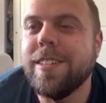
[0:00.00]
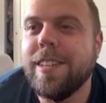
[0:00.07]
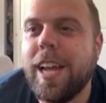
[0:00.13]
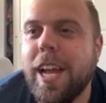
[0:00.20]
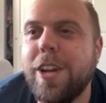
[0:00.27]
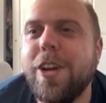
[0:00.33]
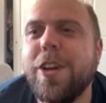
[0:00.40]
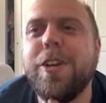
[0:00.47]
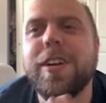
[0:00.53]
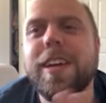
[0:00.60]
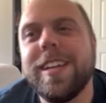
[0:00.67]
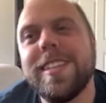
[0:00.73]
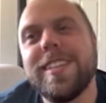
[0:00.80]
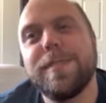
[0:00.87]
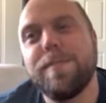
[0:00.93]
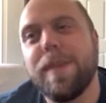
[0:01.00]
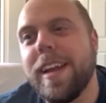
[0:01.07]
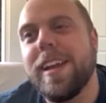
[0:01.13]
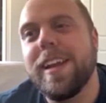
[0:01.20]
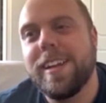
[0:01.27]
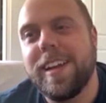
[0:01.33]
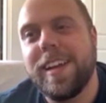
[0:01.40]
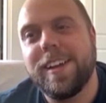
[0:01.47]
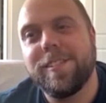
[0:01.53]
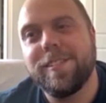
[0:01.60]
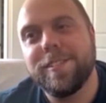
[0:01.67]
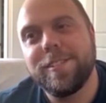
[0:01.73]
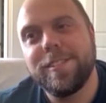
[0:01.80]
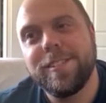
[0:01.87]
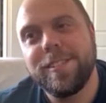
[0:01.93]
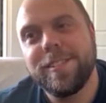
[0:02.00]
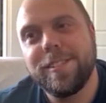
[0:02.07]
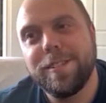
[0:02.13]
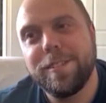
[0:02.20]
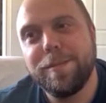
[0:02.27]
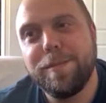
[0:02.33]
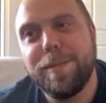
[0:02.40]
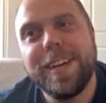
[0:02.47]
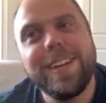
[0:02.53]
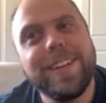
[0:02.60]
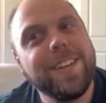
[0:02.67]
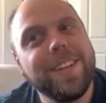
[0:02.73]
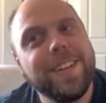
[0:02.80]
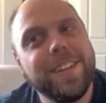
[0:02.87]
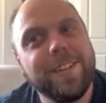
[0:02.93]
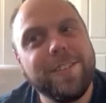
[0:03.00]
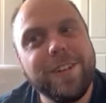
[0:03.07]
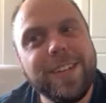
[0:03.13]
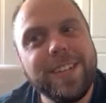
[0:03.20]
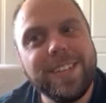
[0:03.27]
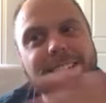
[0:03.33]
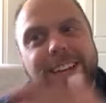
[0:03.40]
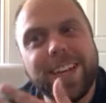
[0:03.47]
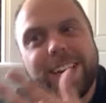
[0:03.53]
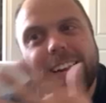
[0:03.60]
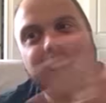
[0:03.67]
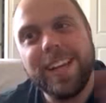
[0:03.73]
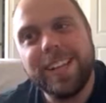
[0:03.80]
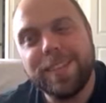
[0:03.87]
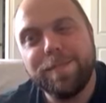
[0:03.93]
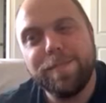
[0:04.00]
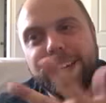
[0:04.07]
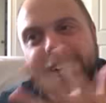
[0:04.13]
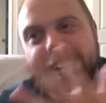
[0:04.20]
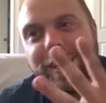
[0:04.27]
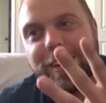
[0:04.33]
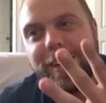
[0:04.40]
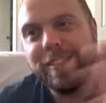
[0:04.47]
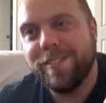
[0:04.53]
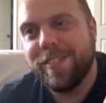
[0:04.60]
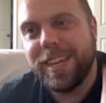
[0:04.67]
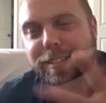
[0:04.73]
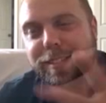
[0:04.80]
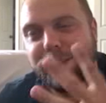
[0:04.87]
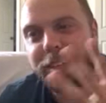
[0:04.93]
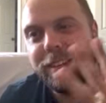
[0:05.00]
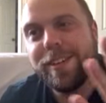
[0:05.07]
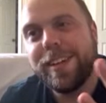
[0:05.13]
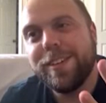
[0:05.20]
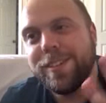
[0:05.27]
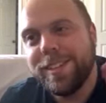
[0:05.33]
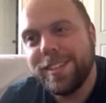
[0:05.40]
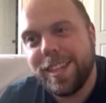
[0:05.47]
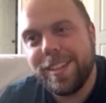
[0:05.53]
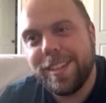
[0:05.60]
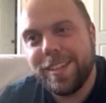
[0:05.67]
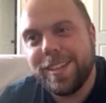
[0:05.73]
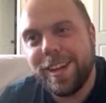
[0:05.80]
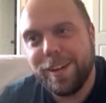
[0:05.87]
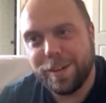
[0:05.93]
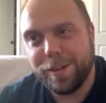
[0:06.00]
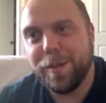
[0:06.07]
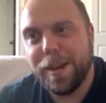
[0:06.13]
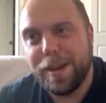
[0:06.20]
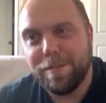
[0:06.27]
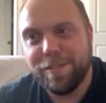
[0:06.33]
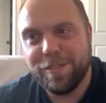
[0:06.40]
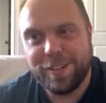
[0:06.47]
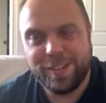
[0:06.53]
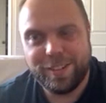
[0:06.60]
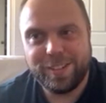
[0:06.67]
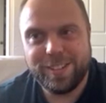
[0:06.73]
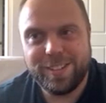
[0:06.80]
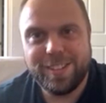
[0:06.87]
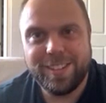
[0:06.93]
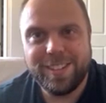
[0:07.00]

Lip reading: I know you can spend it now, but the reason it got to be a good investment, it was on the dark web first.